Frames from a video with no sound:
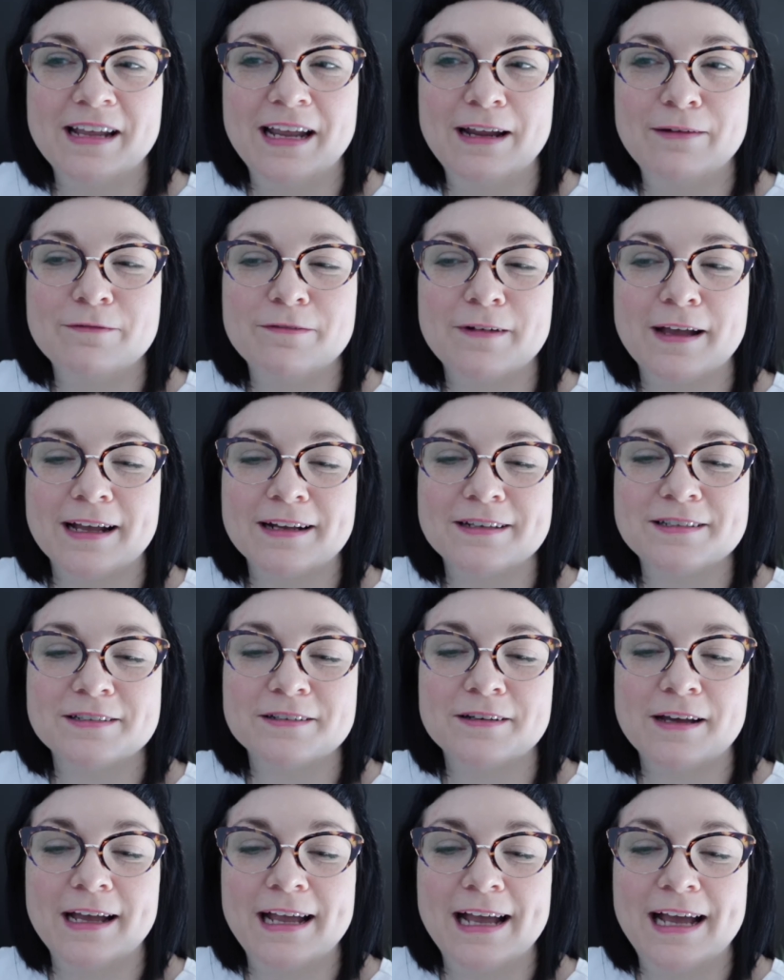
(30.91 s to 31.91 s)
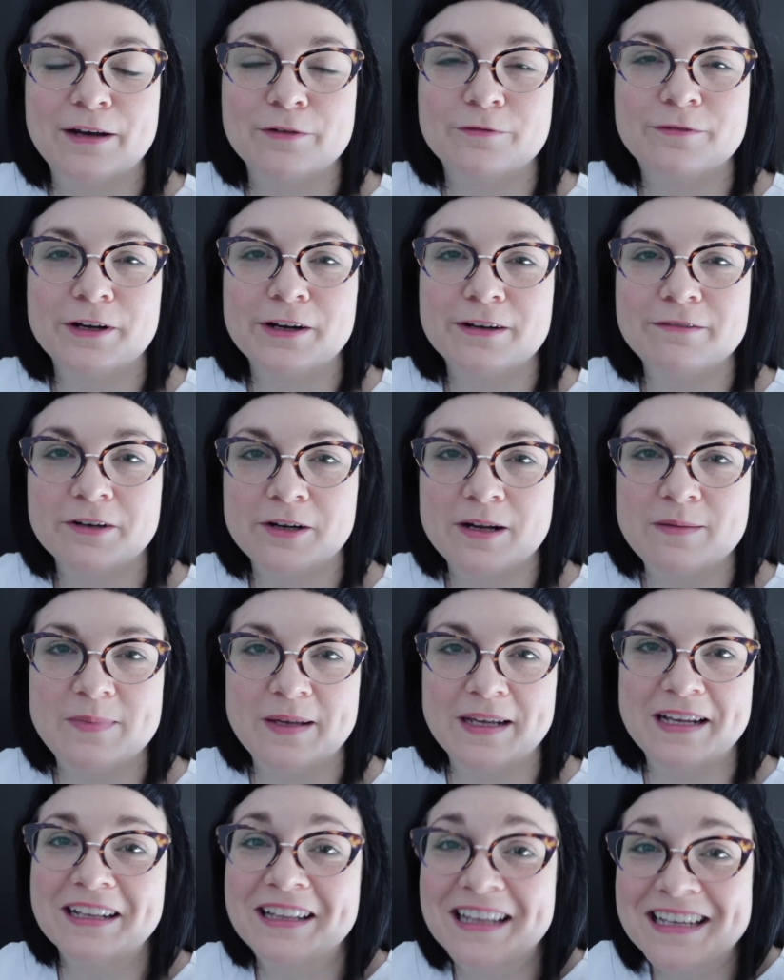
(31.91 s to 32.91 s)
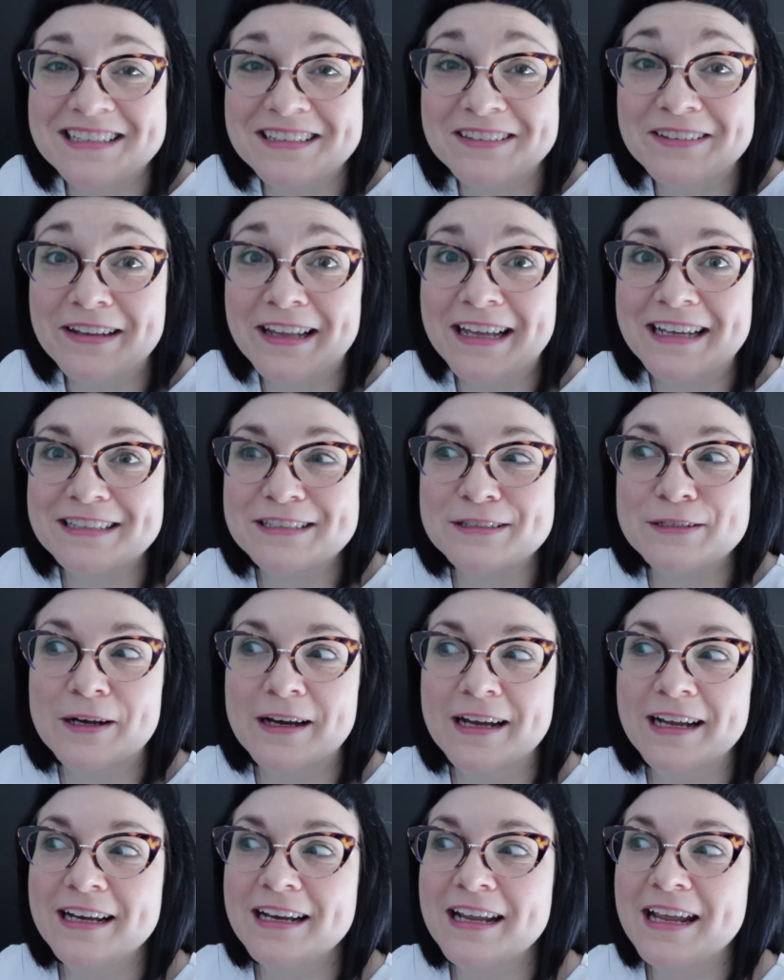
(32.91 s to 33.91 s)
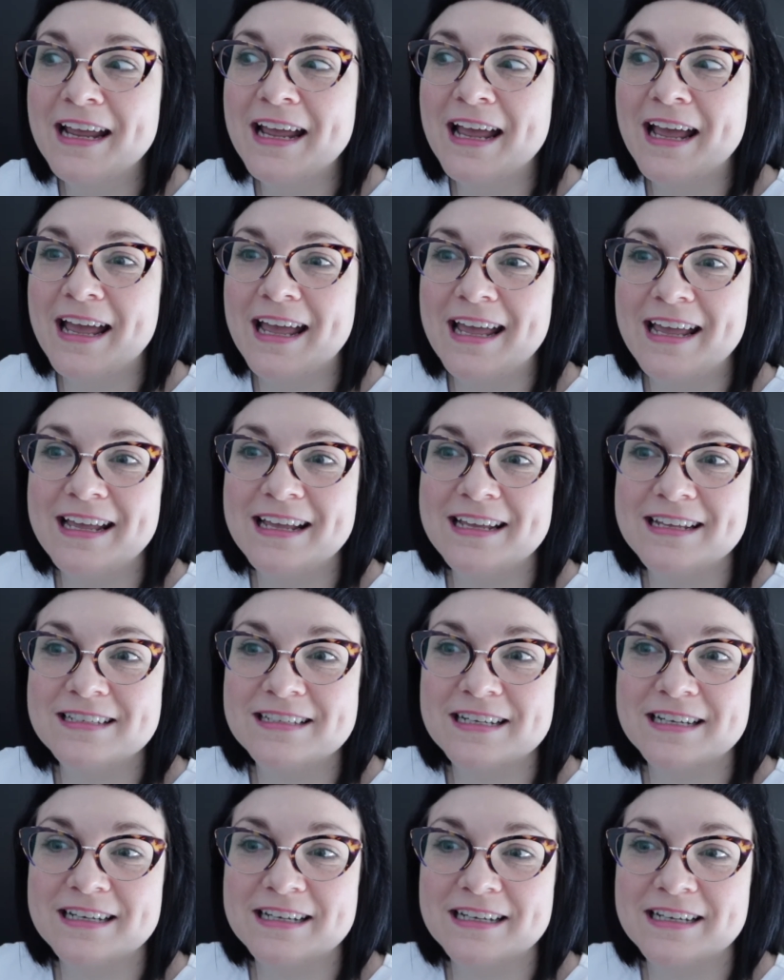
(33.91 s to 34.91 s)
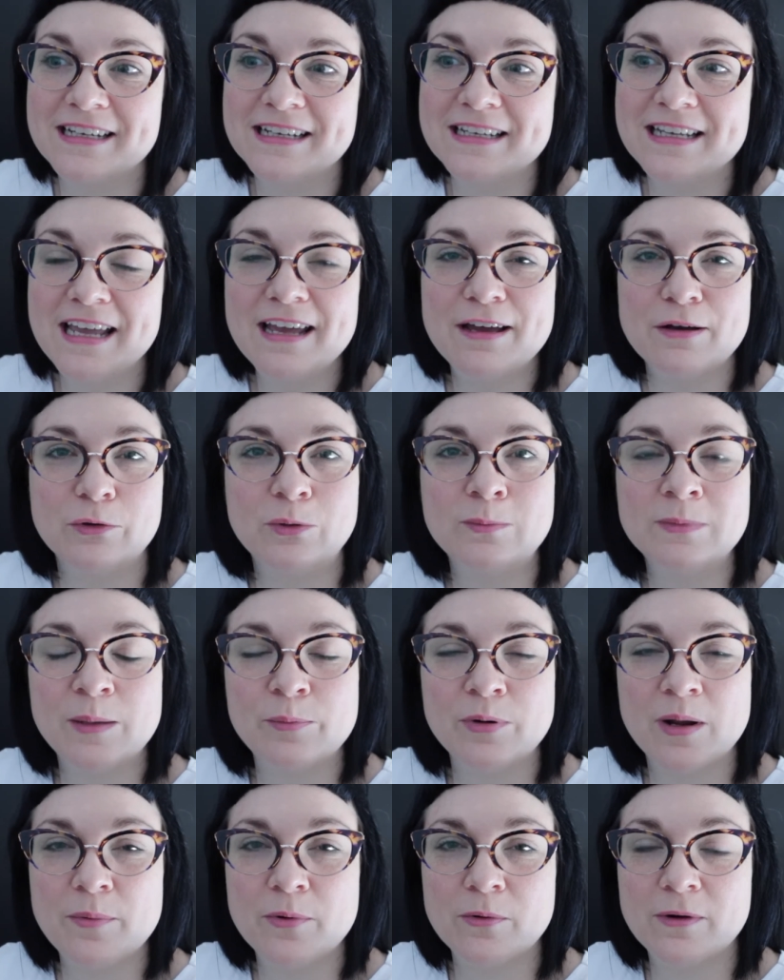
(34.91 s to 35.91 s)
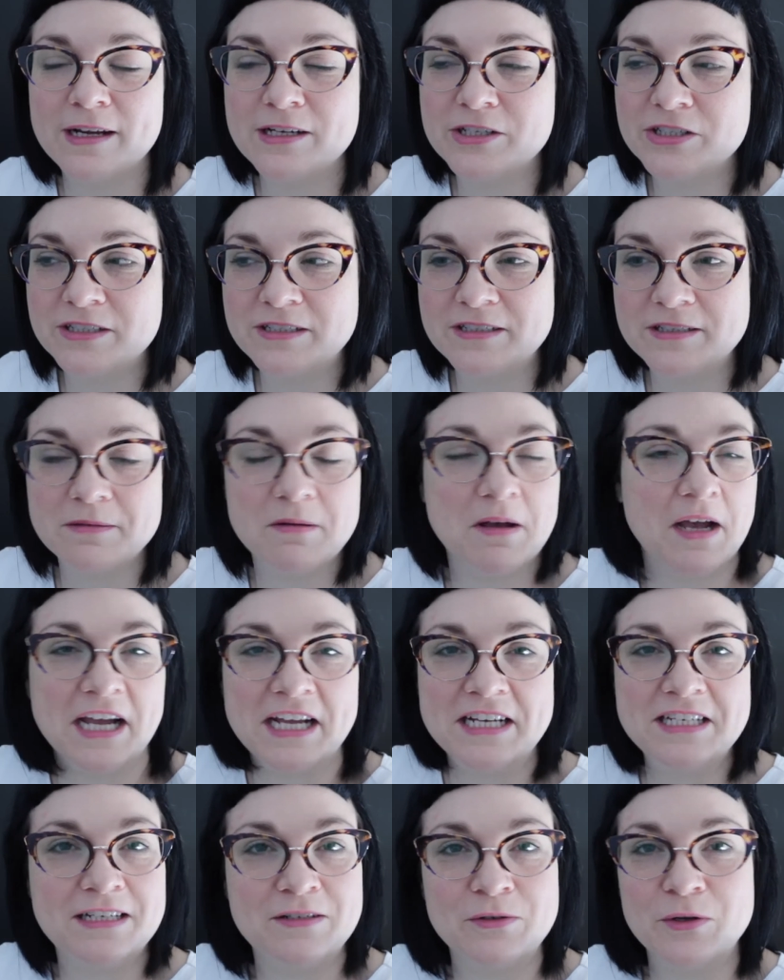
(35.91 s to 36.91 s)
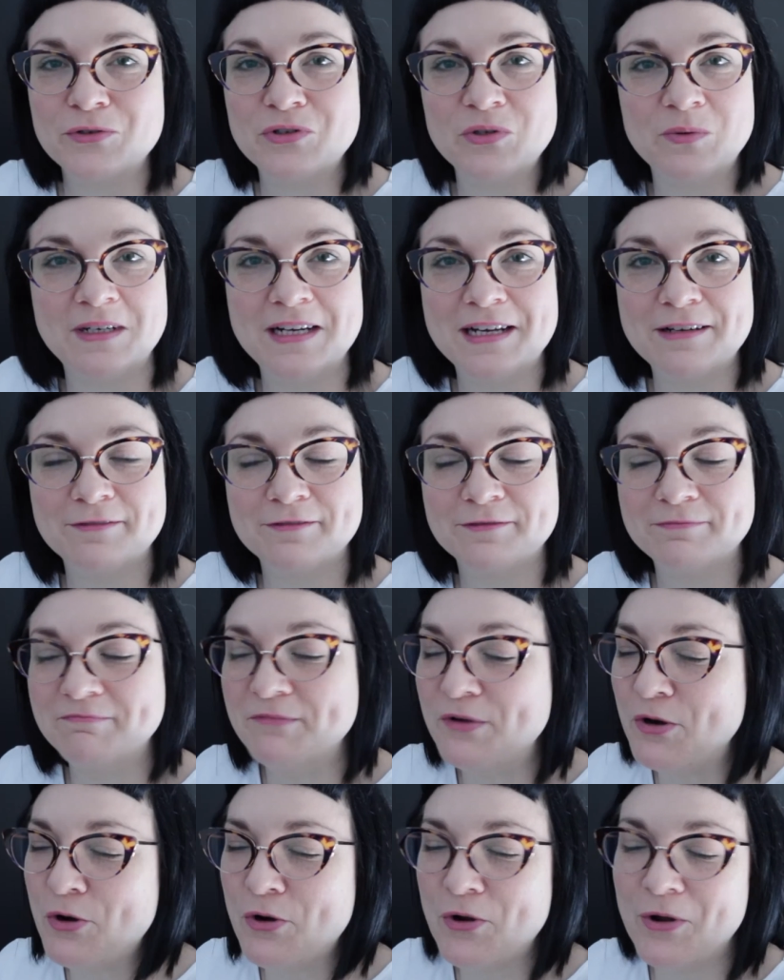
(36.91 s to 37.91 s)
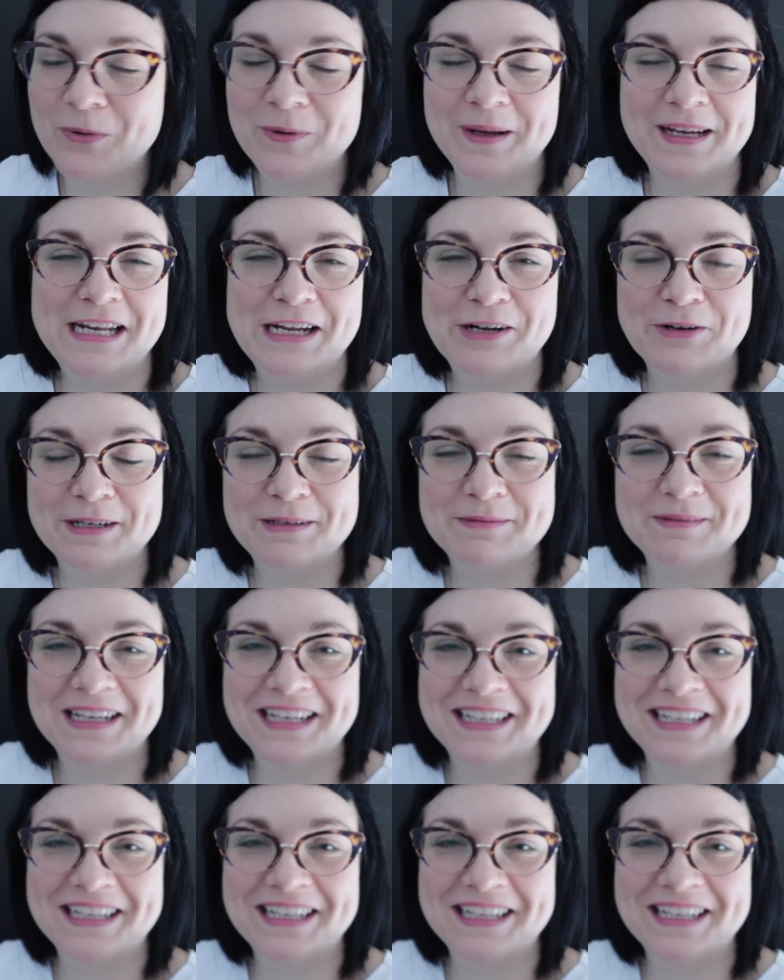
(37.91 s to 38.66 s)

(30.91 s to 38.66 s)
In fact, I had a very, very big lesson last night, and yeah, all my preparations, I did not do enough. Nowhere near it.